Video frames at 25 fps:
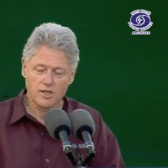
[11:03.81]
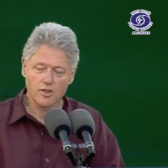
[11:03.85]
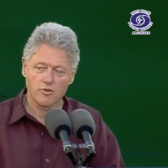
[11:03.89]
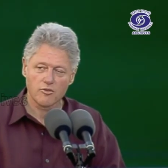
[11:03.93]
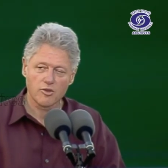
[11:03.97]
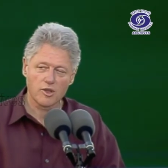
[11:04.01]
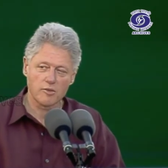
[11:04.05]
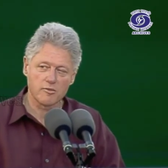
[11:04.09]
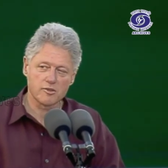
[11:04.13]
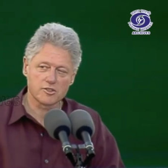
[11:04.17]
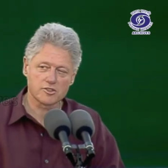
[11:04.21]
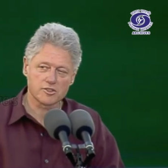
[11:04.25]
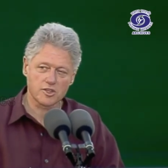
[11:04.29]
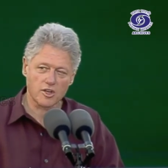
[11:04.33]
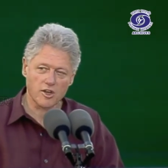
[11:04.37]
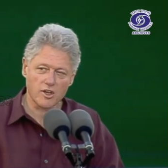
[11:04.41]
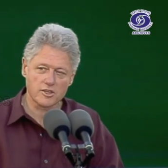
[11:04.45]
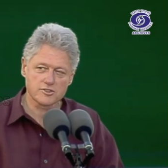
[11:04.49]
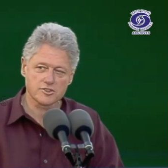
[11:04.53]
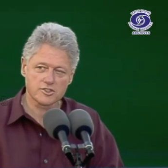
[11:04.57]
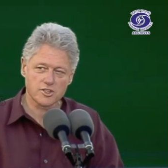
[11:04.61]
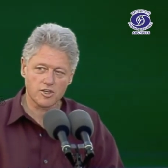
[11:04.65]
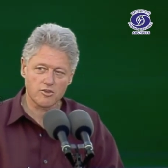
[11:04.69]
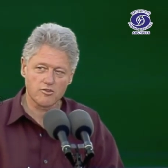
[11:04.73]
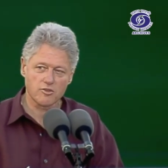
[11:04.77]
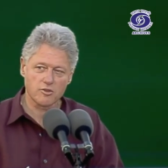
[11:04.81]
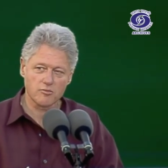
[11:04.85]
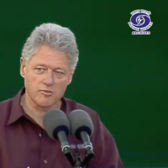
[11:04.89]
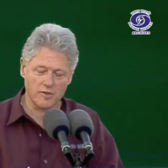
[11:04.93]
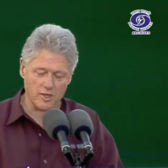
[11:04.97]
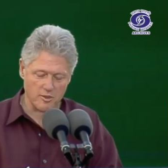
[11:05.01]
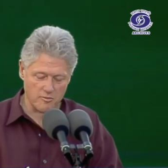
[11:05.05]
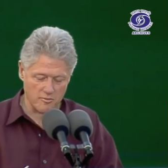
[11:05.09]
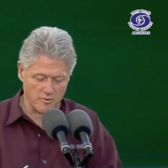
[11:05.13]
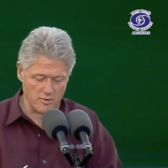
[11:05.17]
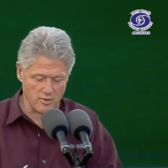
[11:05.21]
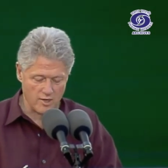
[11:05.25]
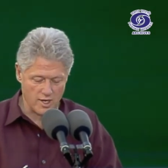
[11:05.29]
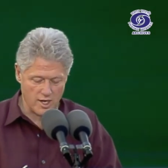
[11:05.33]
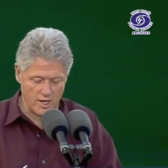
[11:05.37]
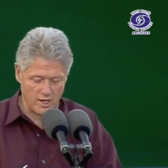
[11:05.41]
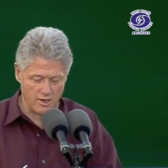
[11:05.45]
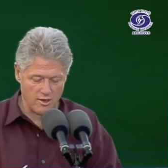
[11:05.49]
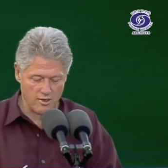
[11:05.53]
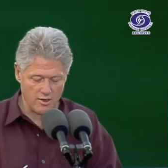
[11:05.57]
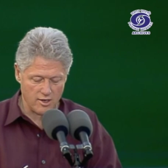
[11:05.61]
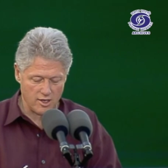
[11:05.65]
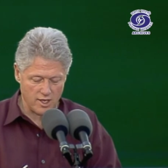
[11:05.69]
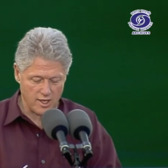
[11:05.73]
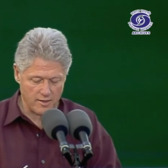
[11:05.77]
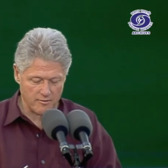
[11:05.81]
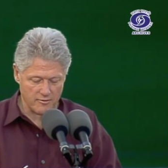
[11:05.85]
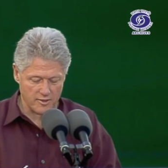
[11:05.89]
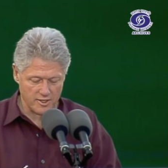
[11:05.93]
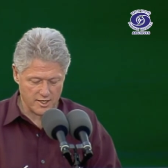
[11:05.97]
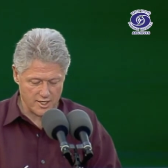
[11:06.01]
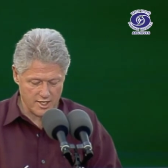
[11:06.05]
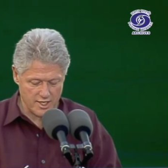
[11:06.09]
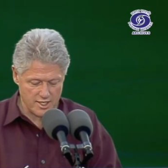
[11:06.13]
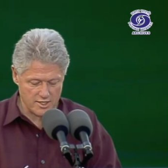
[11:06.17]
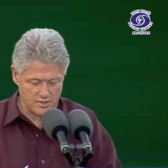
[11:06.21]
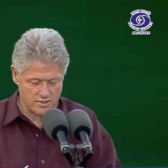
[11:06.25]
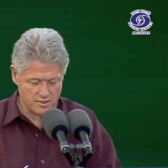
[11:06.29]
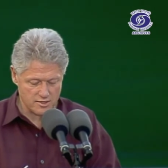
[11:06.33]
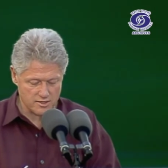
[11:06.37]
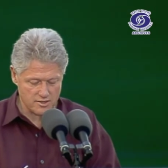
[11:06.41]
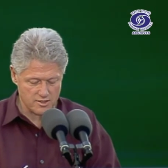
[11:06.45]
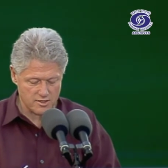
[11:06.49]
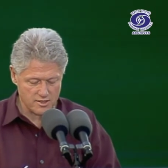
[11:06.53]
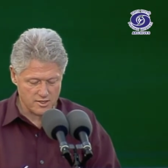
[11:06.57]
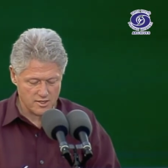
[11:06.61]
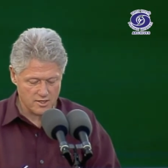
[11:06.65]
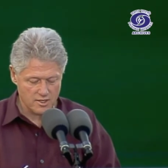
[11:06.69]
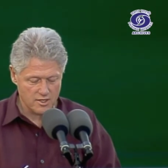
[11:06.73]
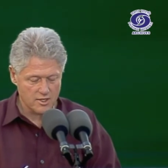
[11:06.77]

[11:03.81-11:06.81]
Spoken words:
we must also remember our obligations